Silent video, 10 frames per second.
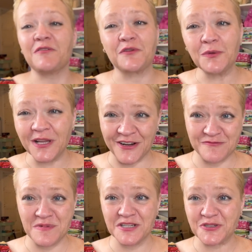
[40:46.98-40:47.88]
you, if you
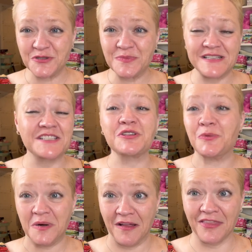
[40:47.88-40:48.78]
love mushrooms, it's your
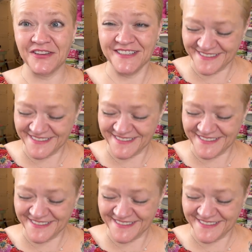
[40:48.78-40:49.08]
month.